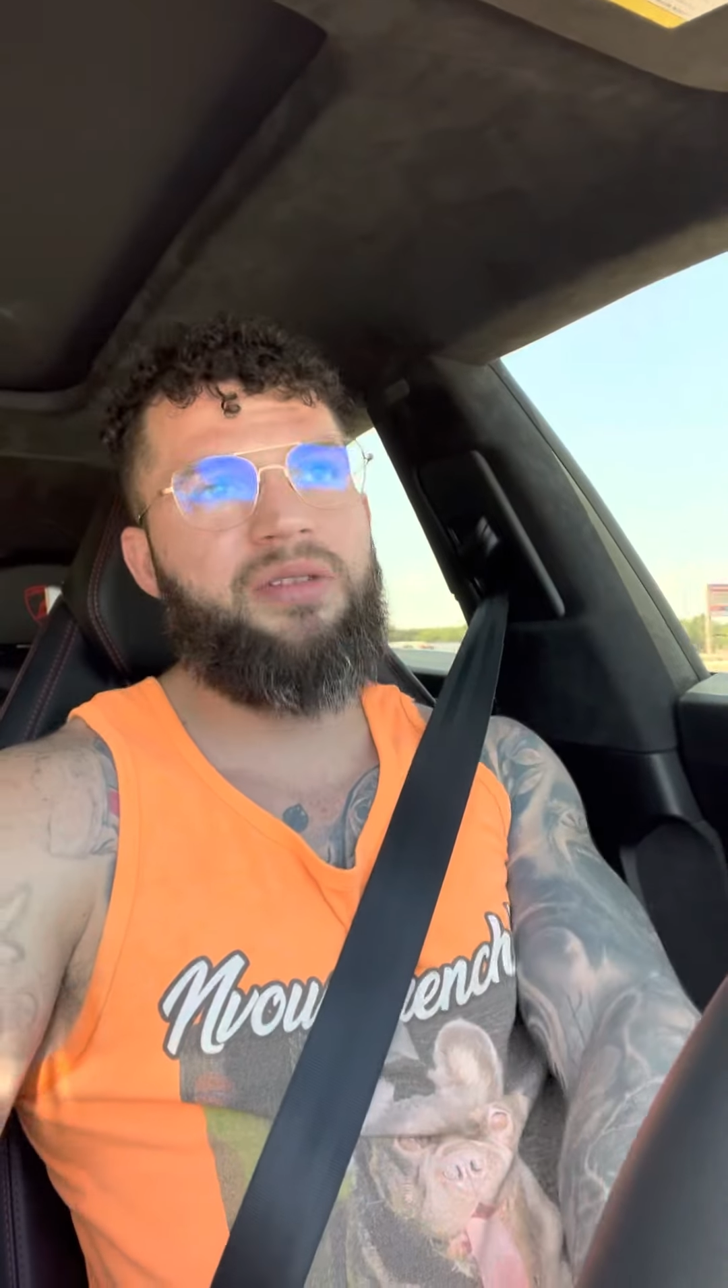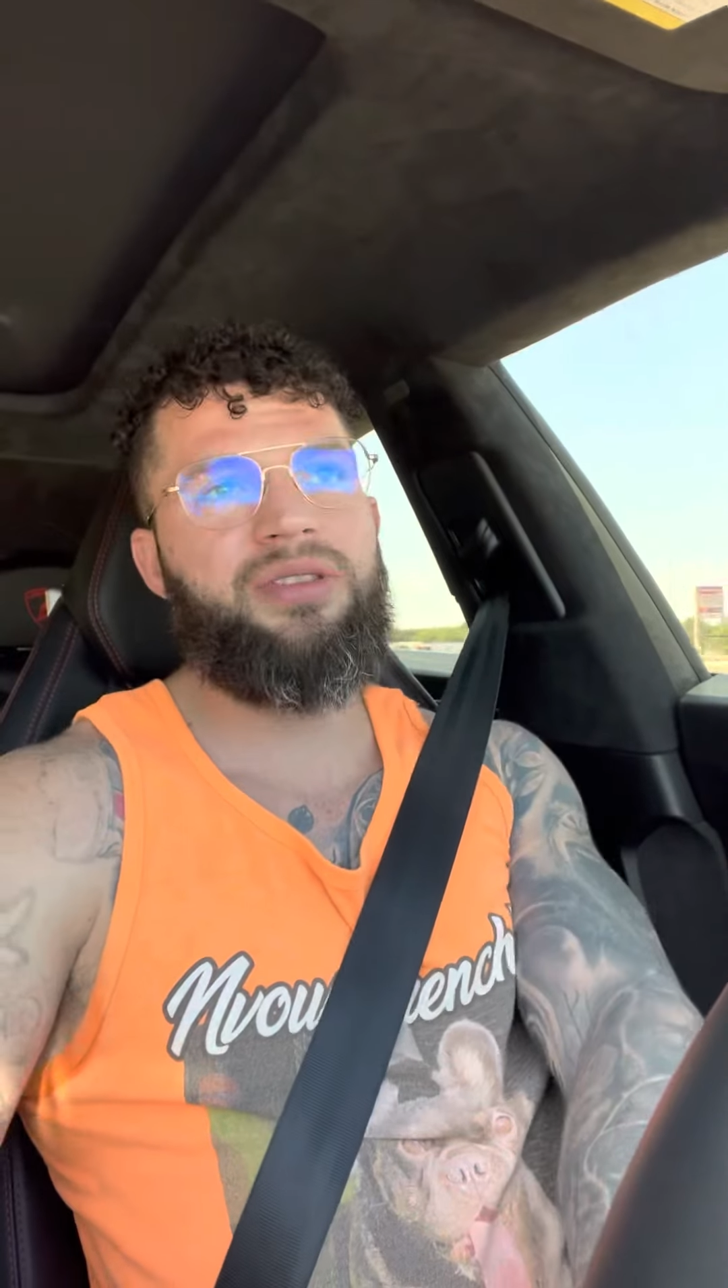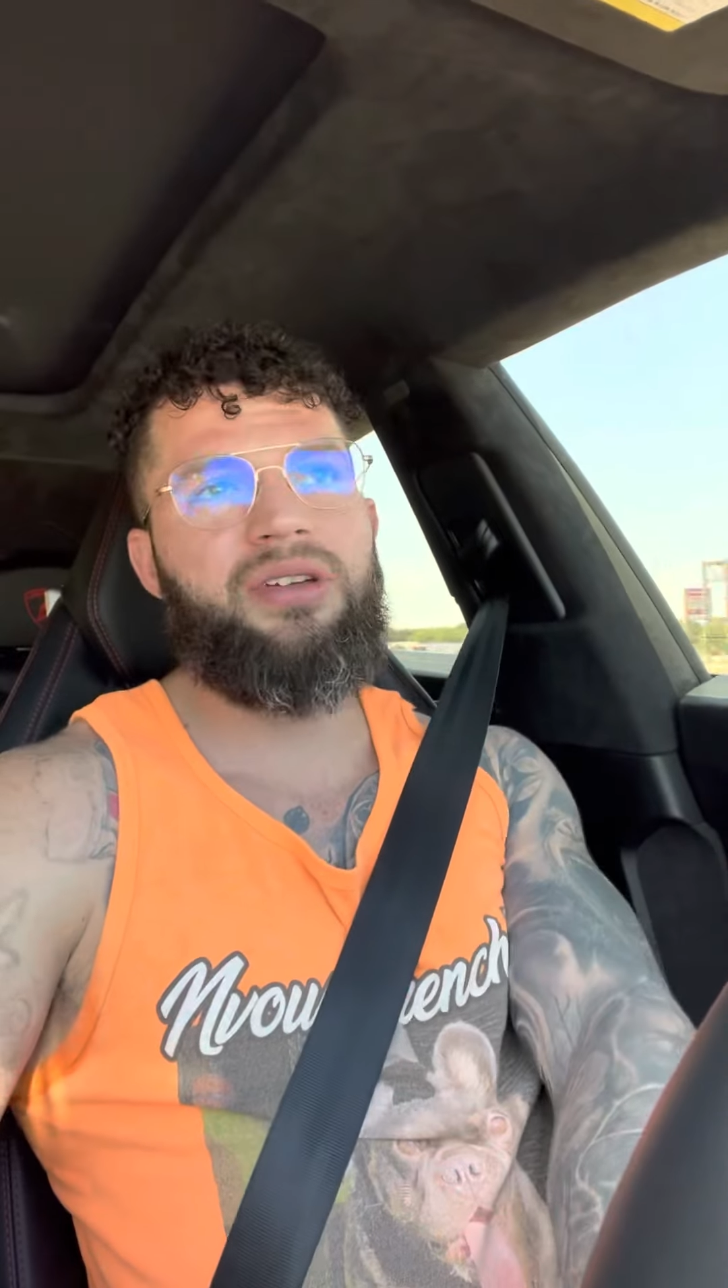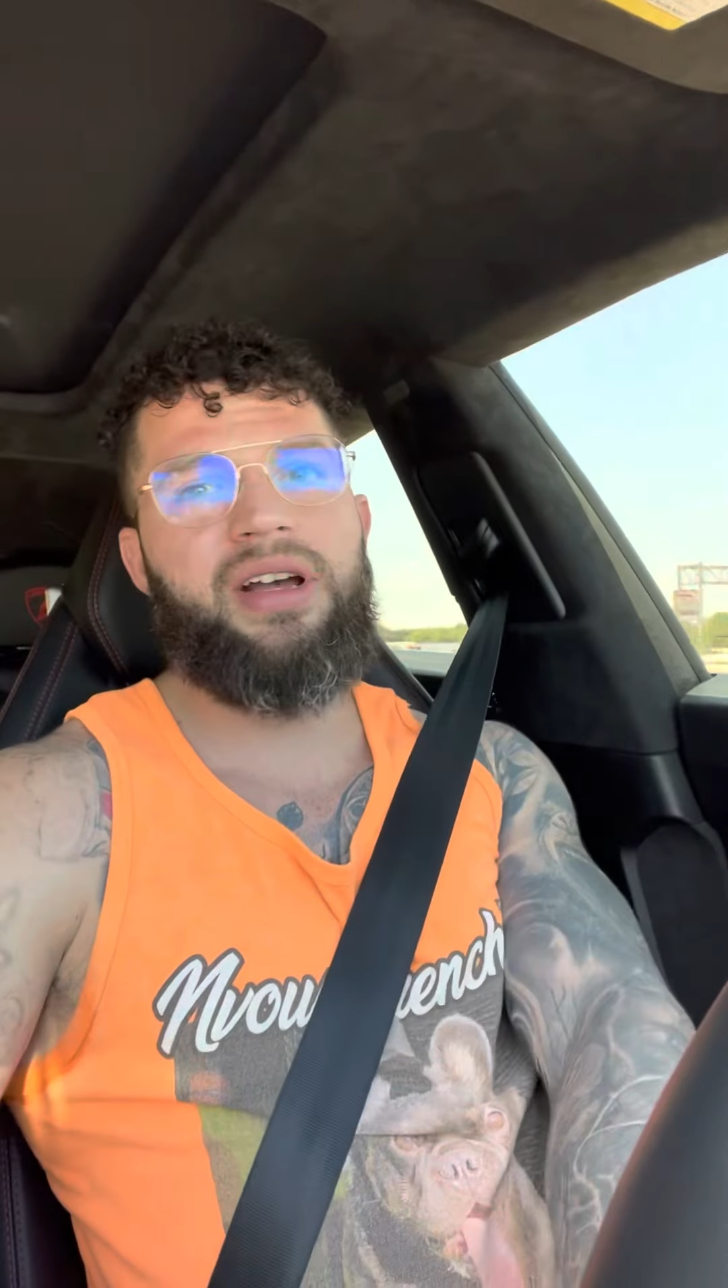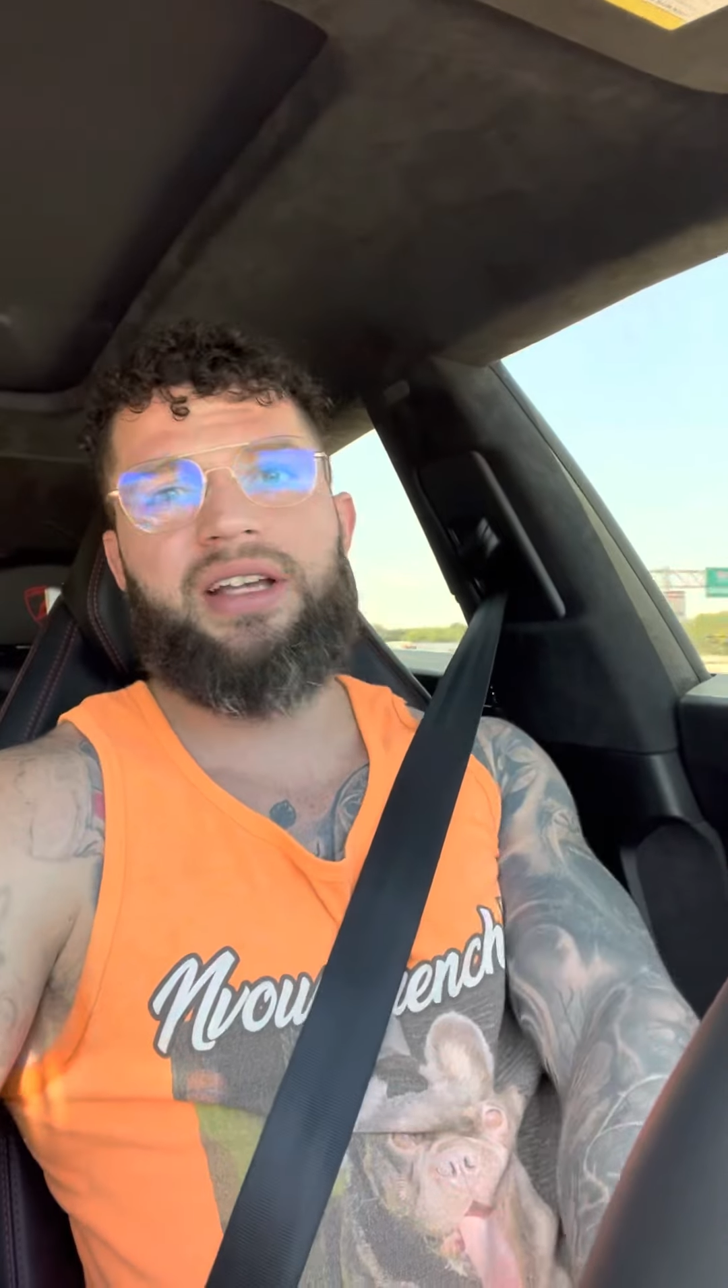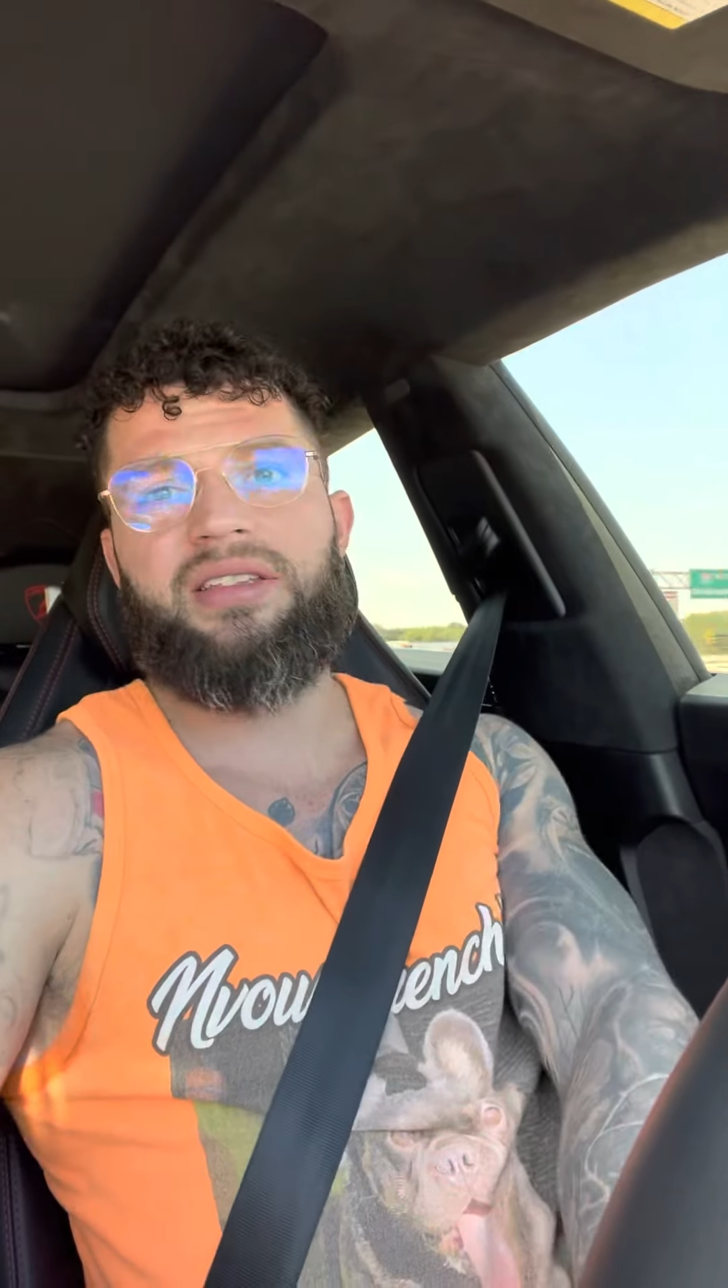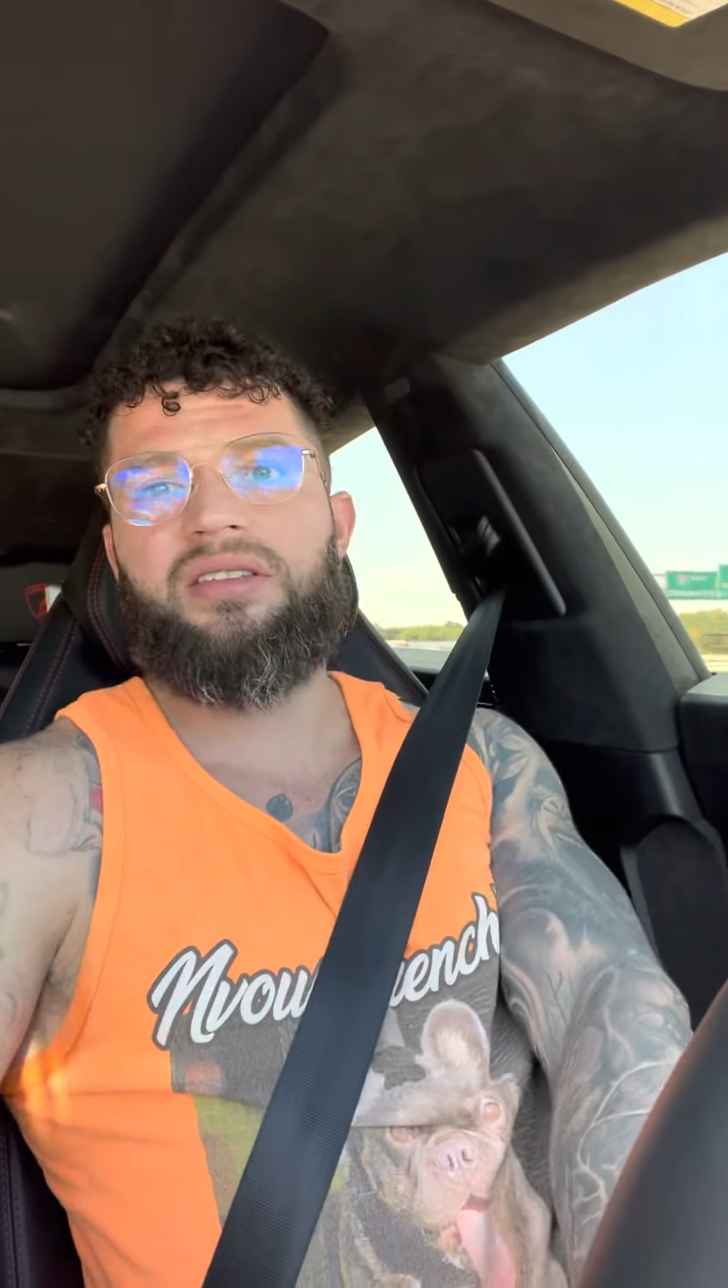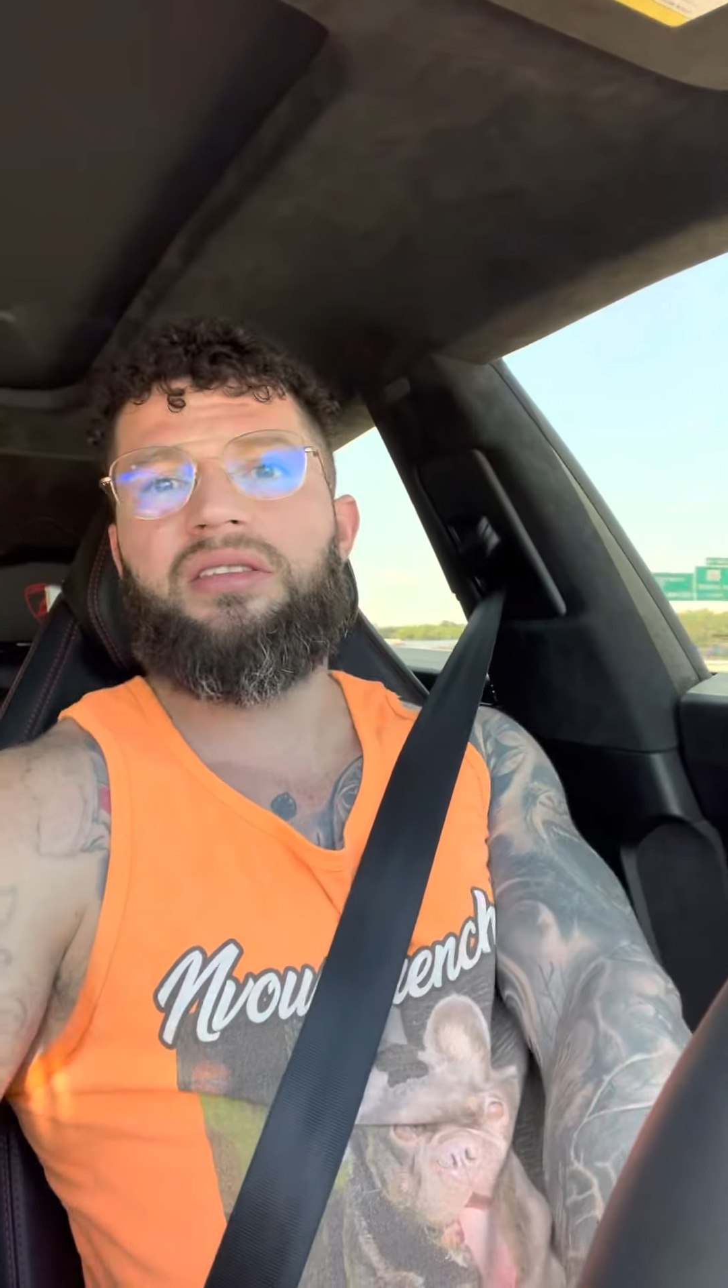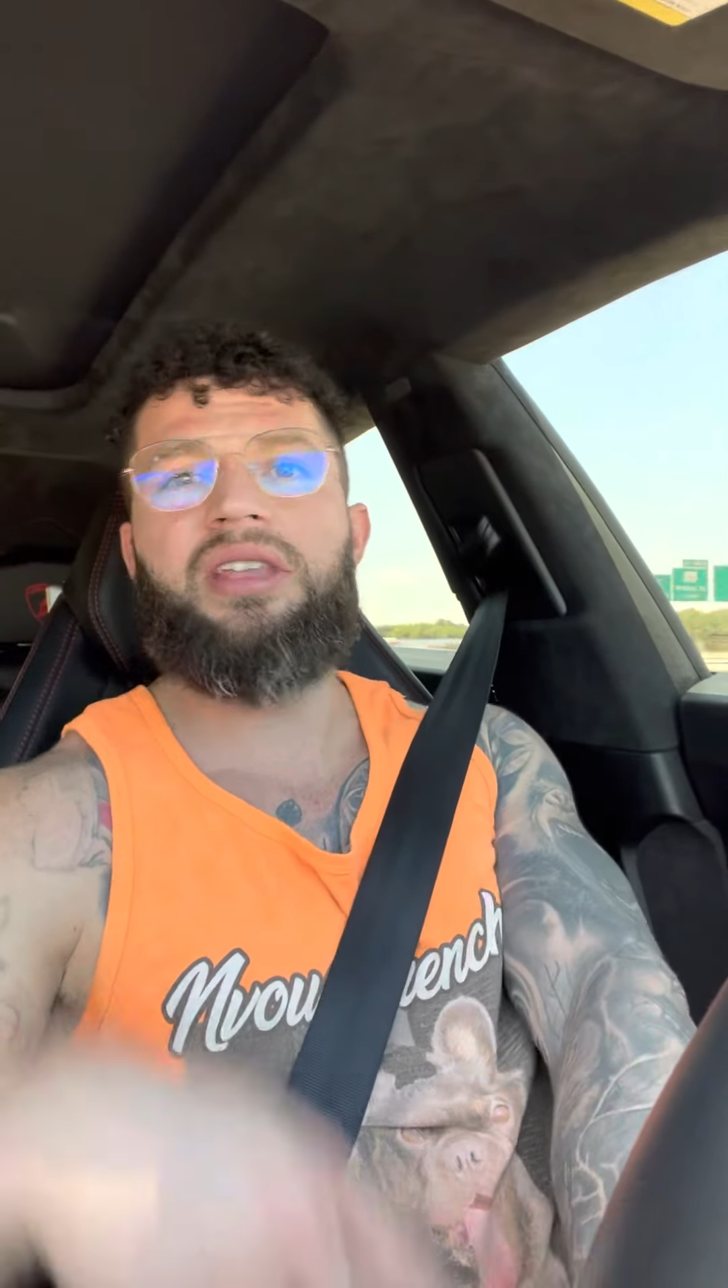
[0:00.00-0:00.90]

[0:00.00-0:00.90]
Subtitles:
with you guys.